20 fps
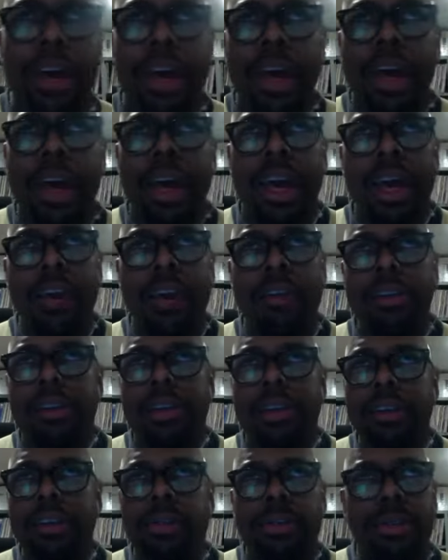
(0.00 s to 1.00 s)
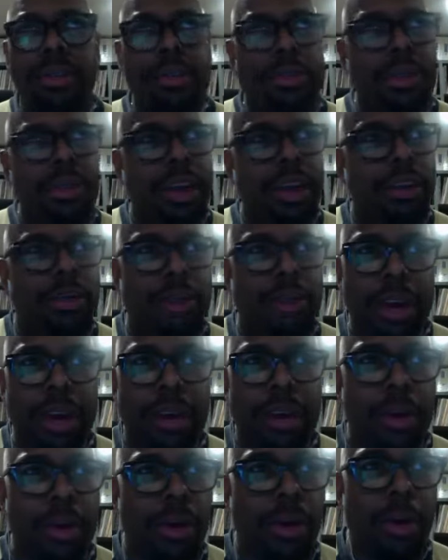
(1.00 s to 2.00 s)
And he said, you know, sometimes when I
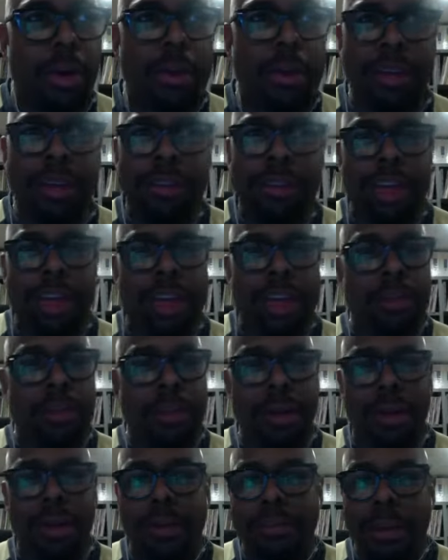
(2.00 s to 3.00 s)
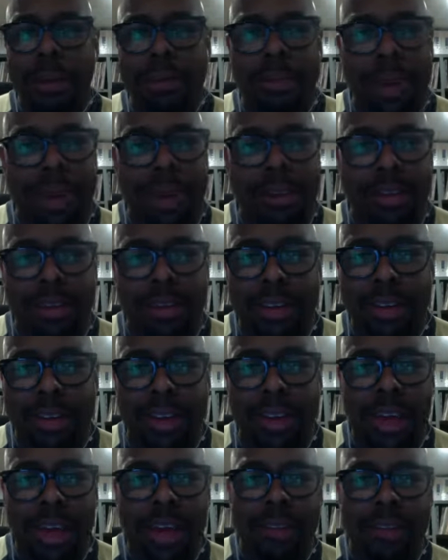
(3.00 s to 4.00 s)
go home, I just got to pick up my bass and,
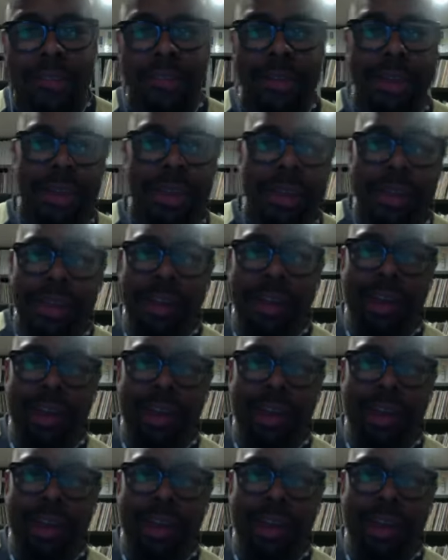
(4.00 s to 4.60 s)
and, and